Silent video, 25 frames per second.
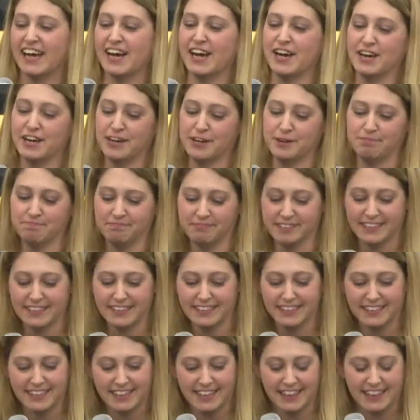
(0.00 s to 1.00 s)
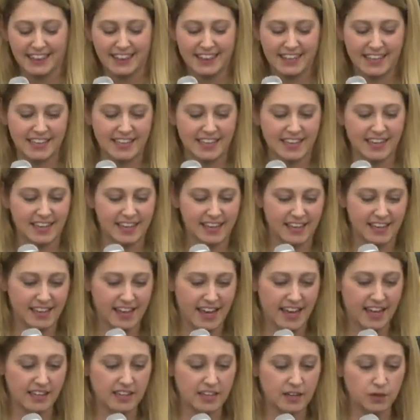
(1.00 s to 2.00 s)
um, the, uh,
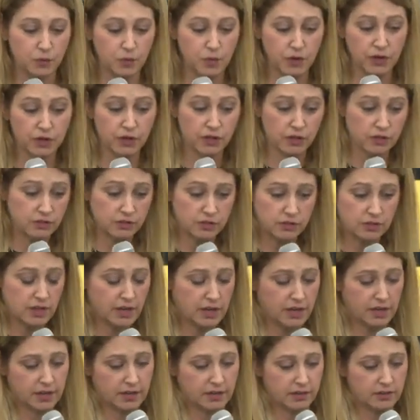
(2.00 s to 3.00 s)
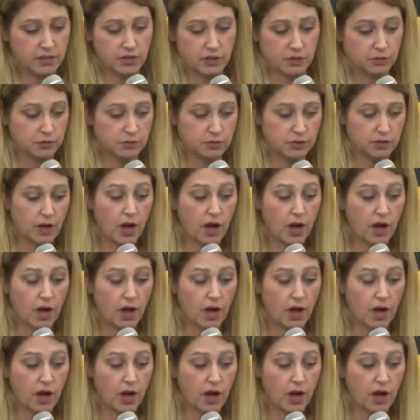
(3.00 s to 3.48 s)
and then we are, uh, you know,